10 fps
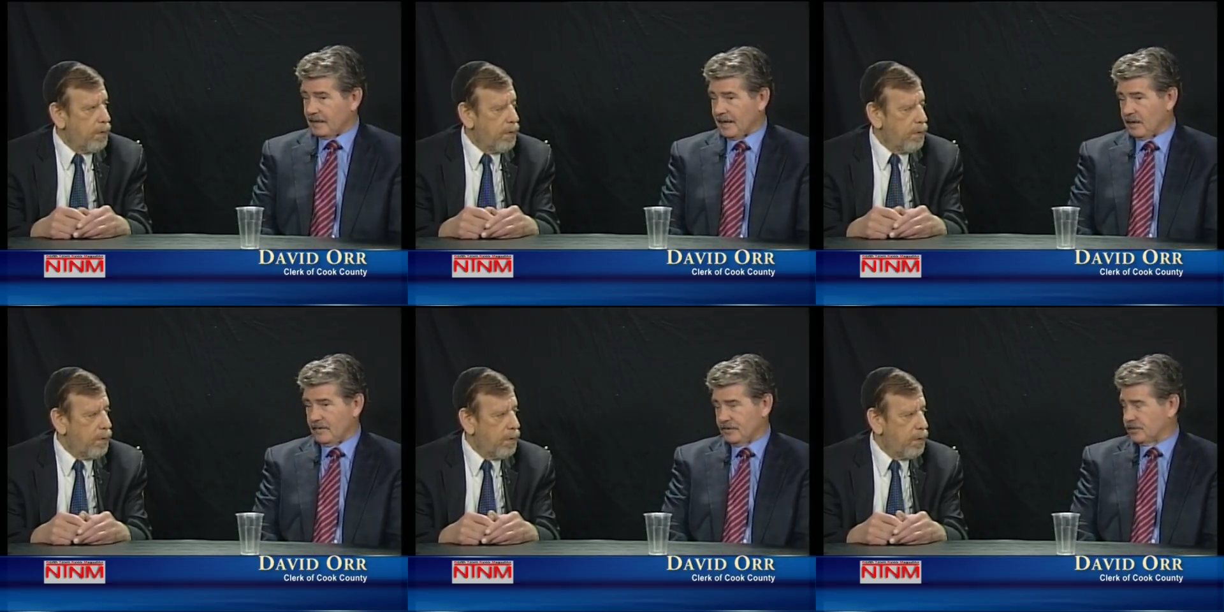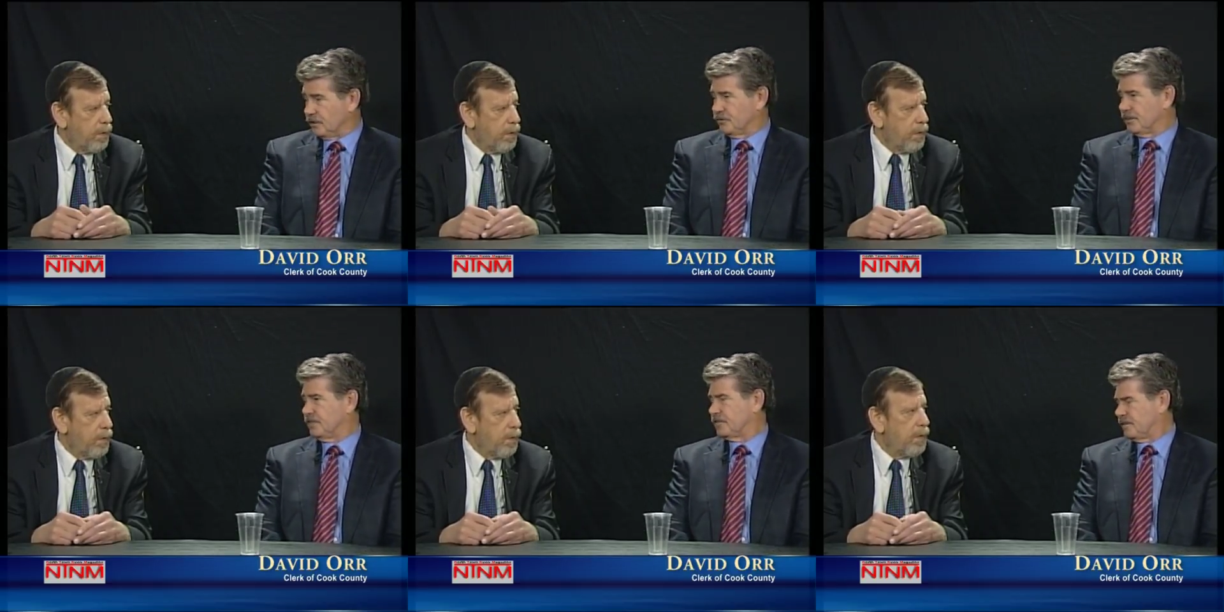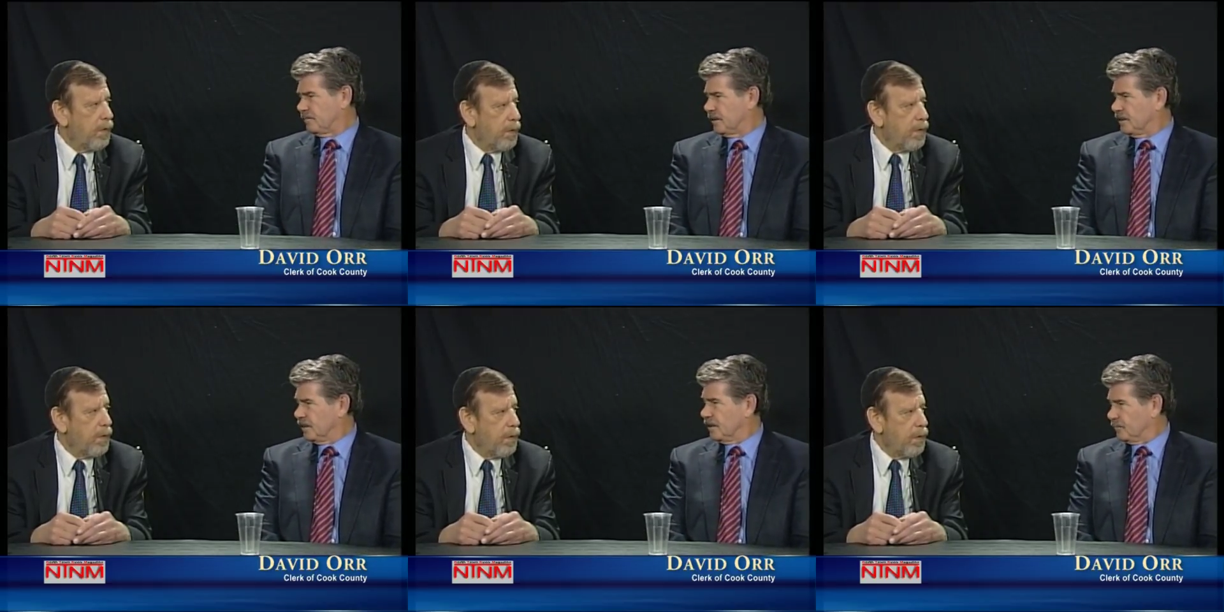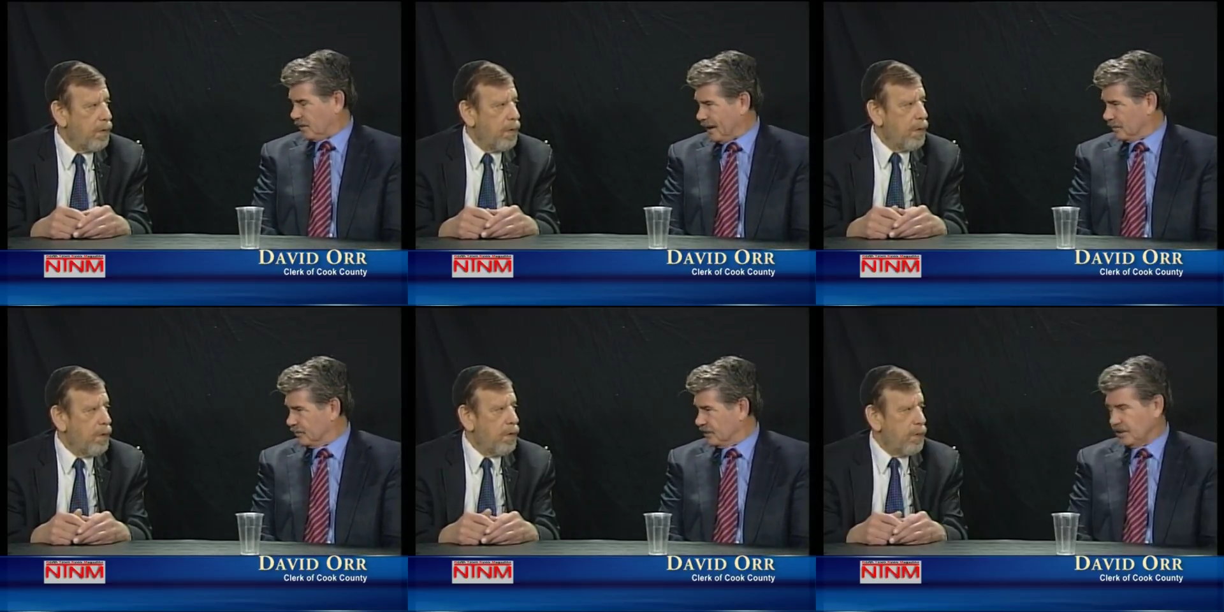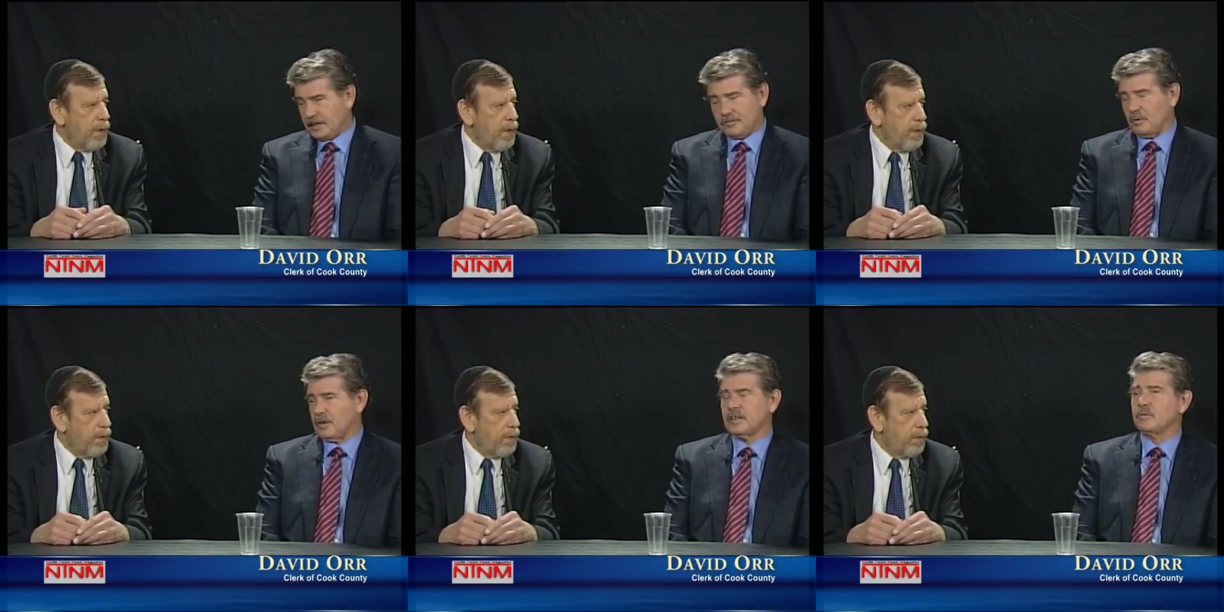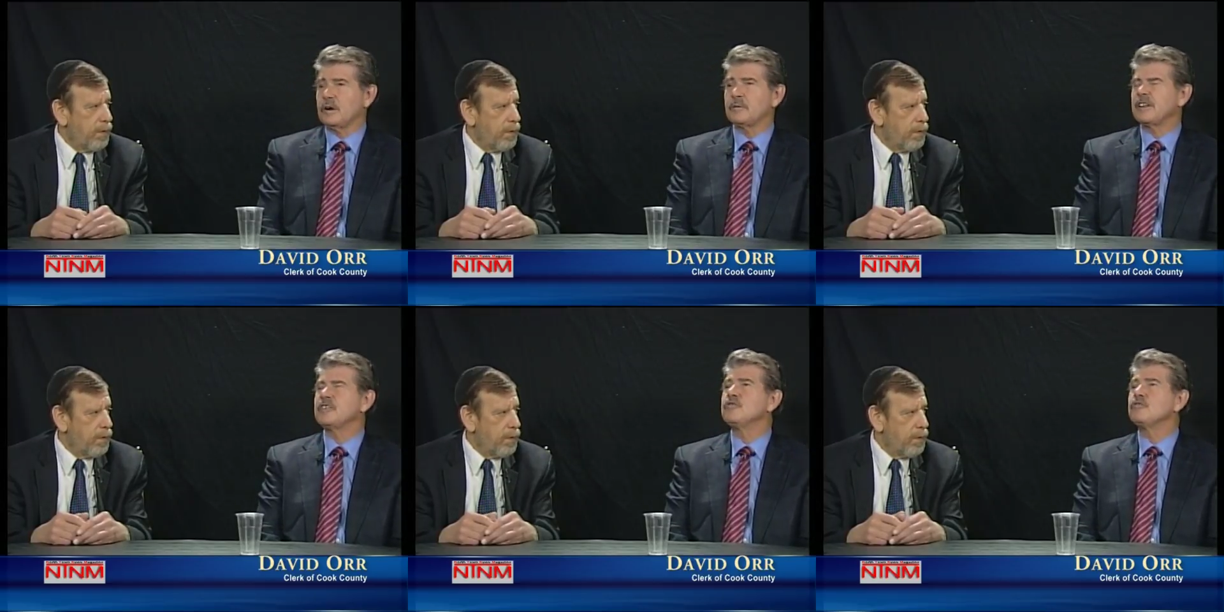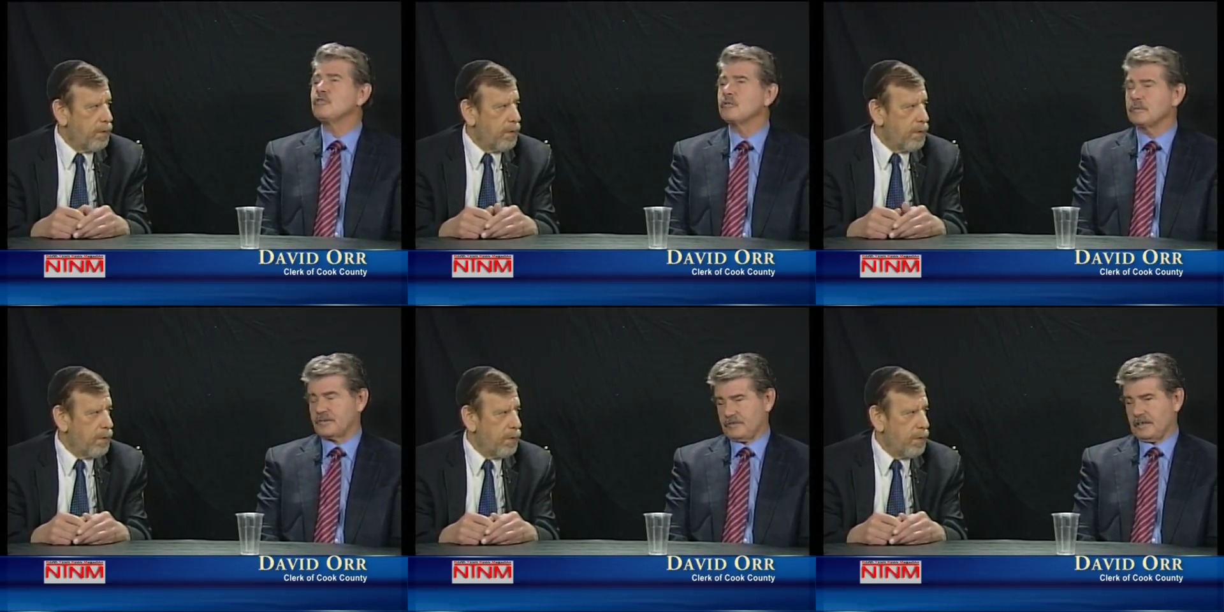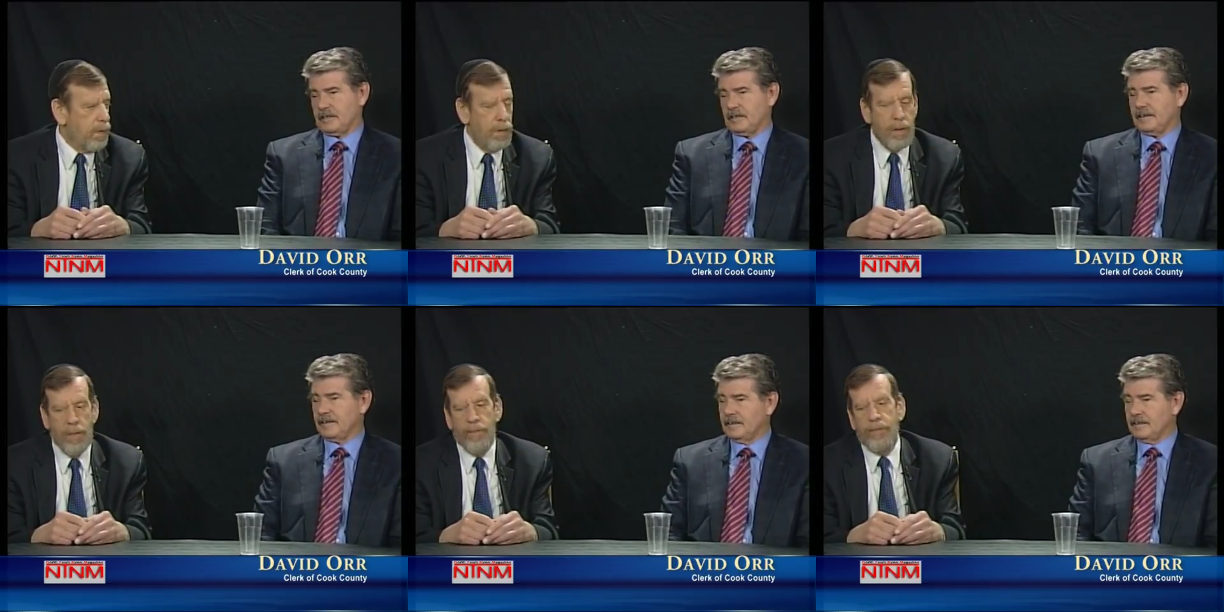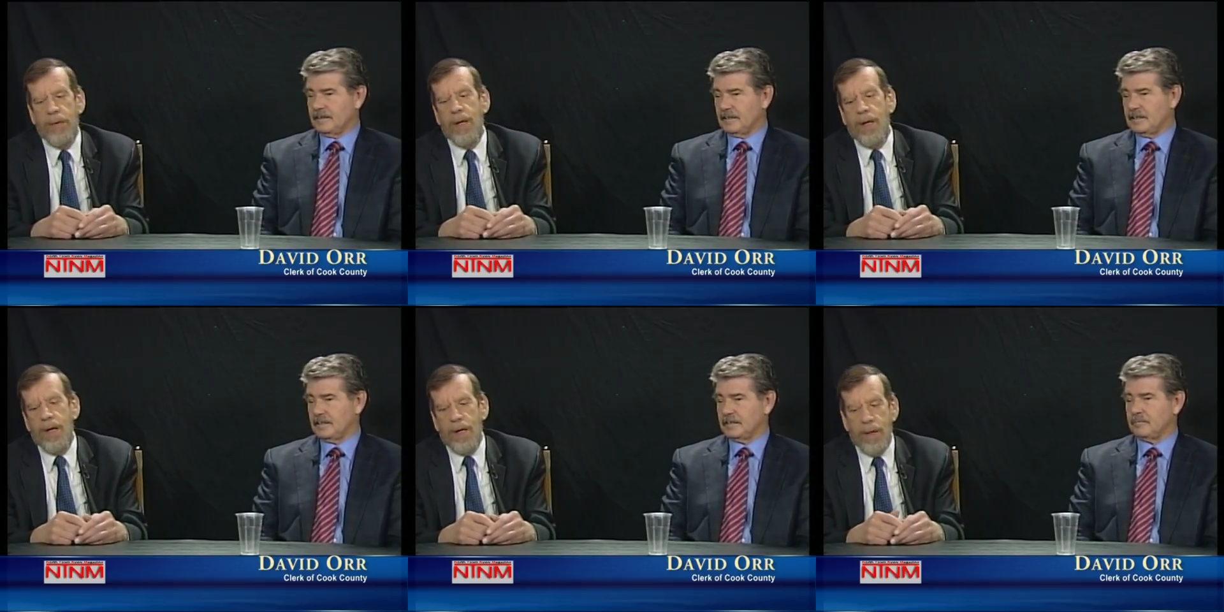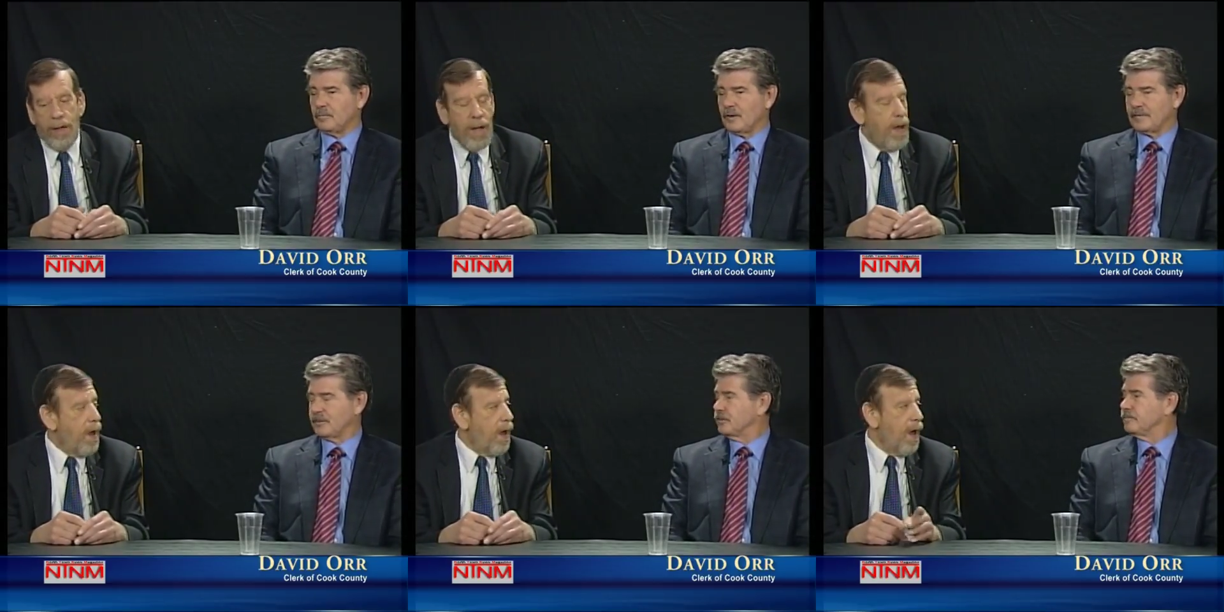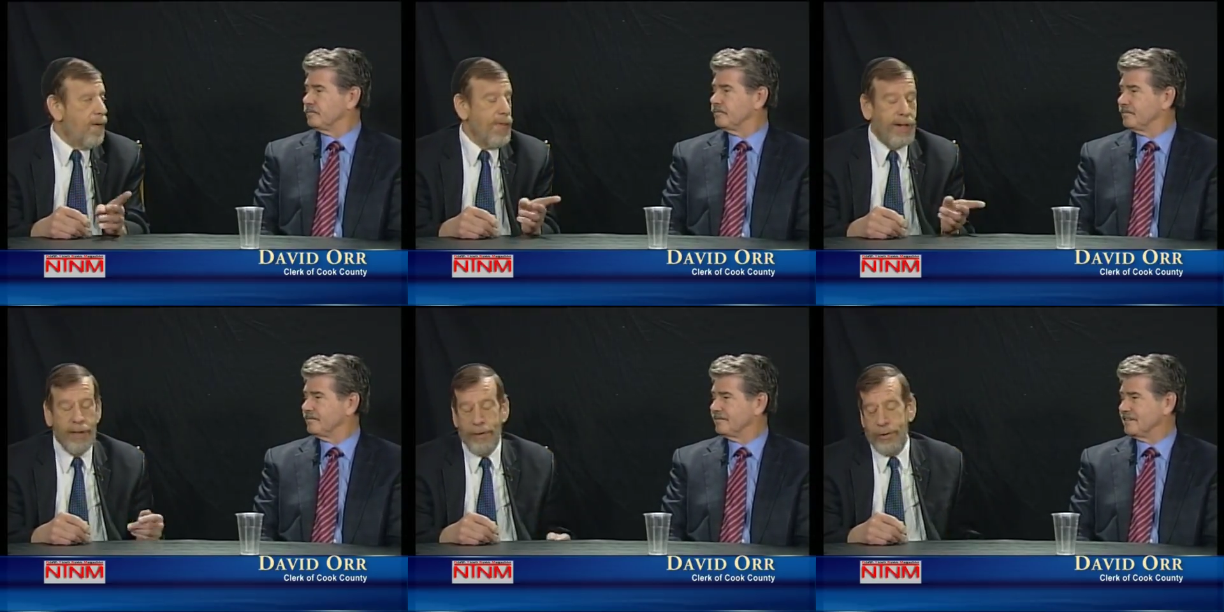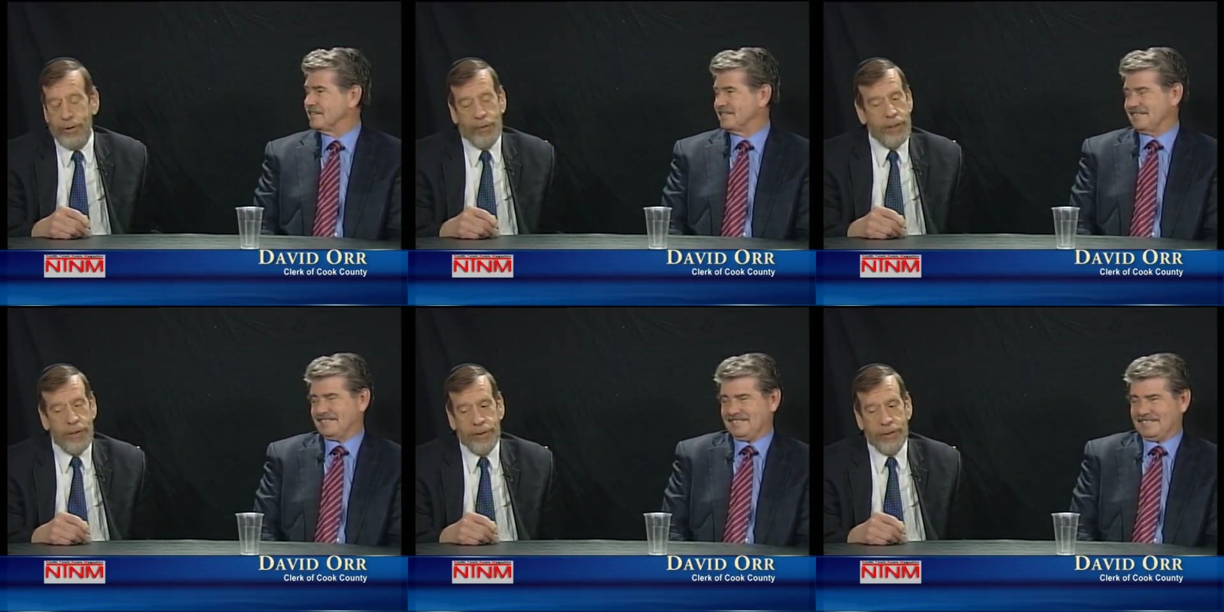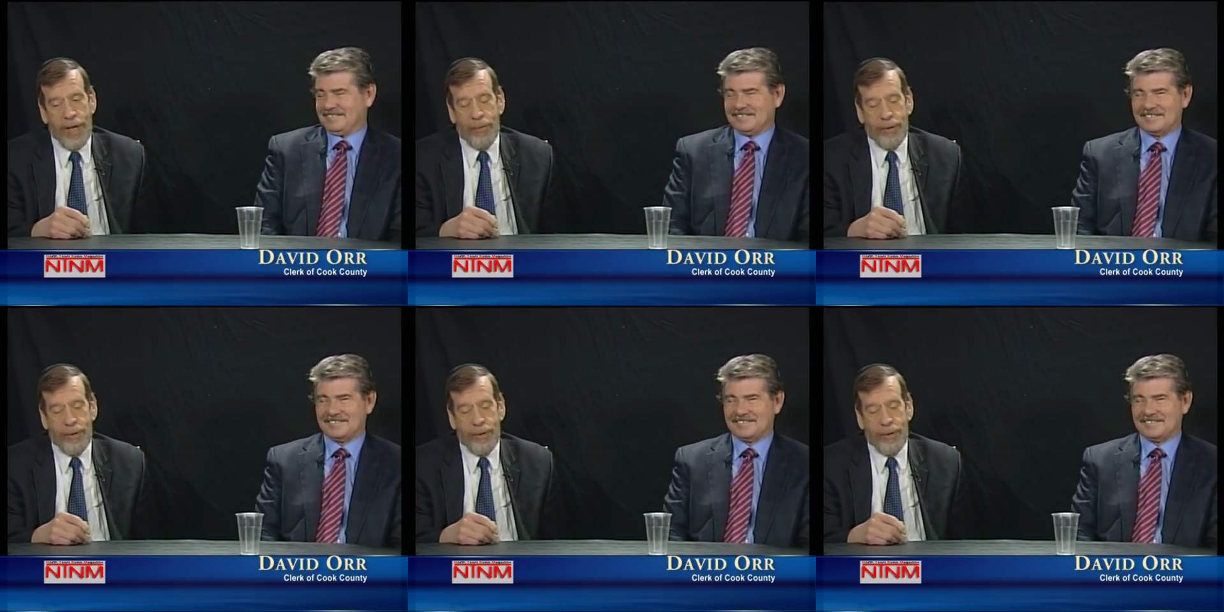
Speaker 1: had all these closings and problems. He's yeah. walking away with enormous uh, uh, revenue.
Speaker 2: I'm not going to disagree that it's not